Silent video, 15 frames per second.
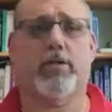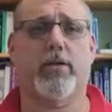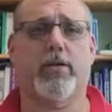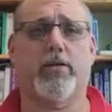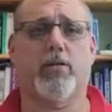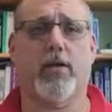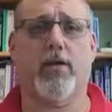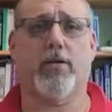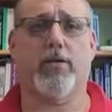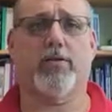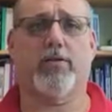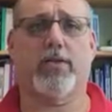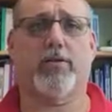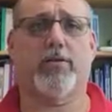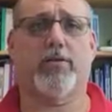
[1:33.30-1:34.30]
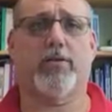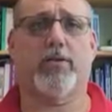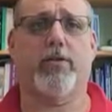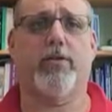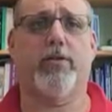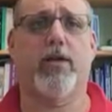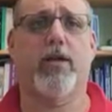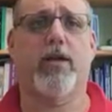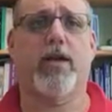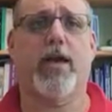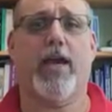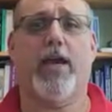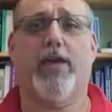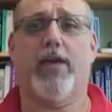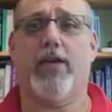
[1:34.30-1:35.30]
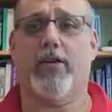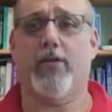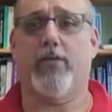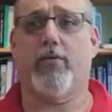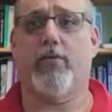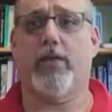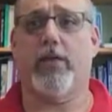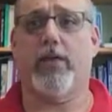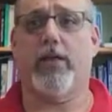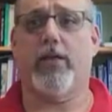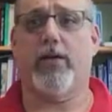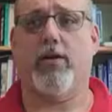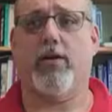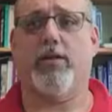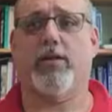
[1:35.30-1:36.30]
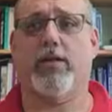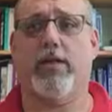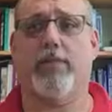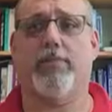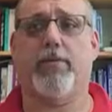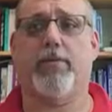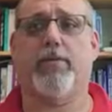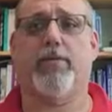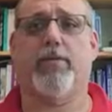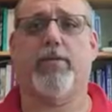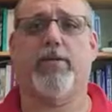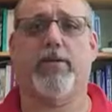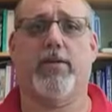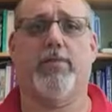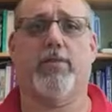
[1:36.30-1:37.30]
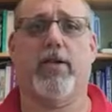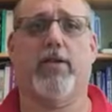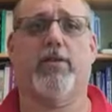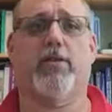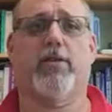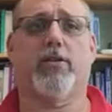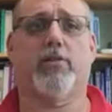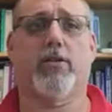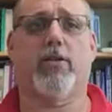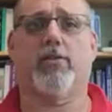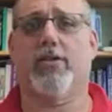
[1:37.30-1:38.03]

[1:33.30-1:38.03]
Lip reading: as well as chapter 2, and get you really launched deep into the SIM project as well.